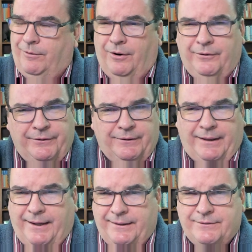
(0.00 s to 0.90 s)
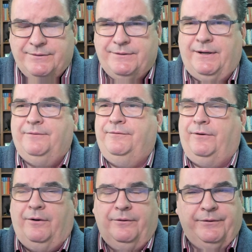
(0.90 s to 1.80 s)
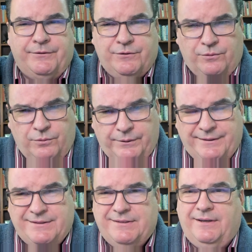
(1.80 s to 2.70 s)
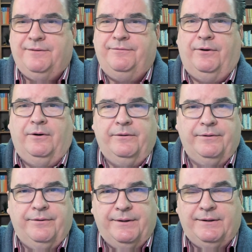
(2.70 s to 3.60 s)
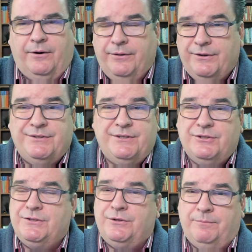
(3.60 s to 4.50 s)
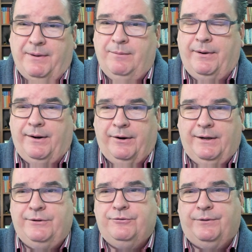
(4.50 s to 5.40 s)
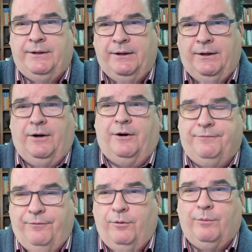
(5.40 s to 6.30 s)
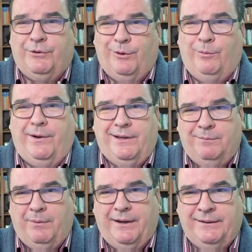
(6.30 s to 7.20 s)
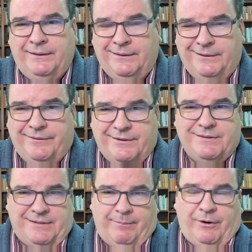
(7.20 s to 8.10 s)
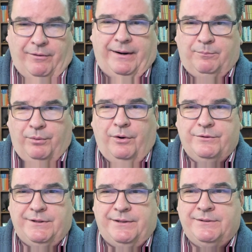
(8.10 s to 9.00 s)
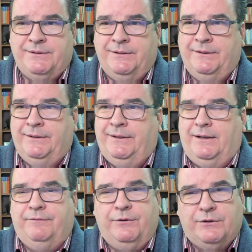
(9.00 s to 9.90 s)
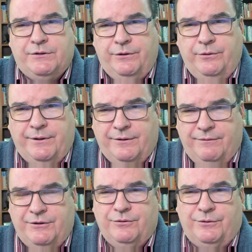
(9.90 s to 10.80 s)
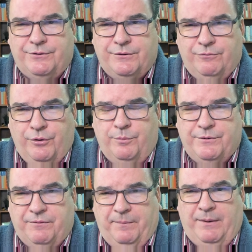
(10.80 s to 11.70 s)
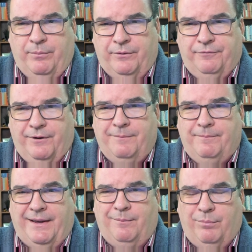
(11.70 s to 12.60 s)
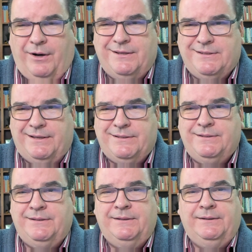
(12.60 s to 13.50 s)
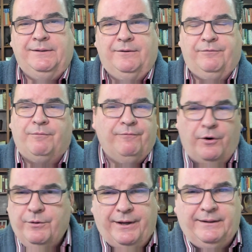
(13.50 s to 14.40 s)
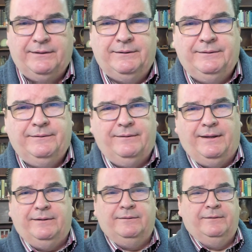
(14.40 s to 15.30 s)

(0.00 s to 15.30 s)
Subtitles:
the land stuff, all the schooling stuff, all the decisions that are made by our country are formed in a way by this democratic process. And if you exclude individuals, groups of people from that process, from voting, then